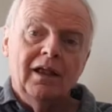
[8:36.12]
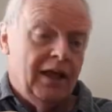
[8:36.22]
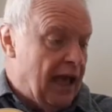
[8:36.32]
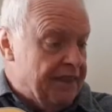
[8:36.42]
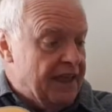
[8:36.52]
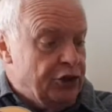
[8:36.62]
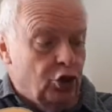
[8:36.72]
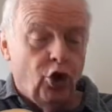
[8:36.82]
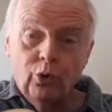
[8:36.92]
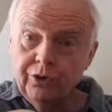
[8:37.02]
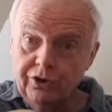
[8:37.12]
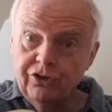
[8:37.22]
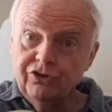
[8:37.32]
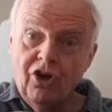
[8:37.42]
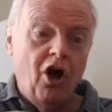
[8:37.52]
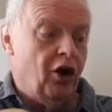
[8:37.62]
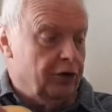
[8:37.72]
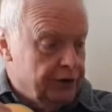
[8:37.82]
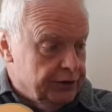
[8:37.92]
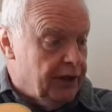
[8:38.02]
and then you go into the song.
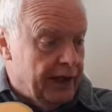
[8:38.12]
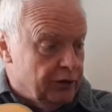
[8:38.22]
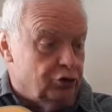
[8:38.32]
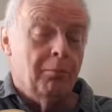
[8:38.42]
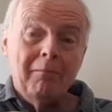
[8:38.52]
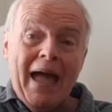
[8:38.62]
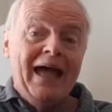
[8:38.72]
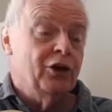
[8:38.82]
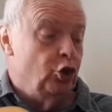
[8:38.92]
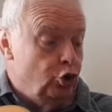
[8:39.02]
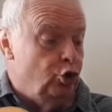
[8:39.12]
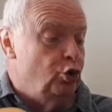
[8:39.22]
Man who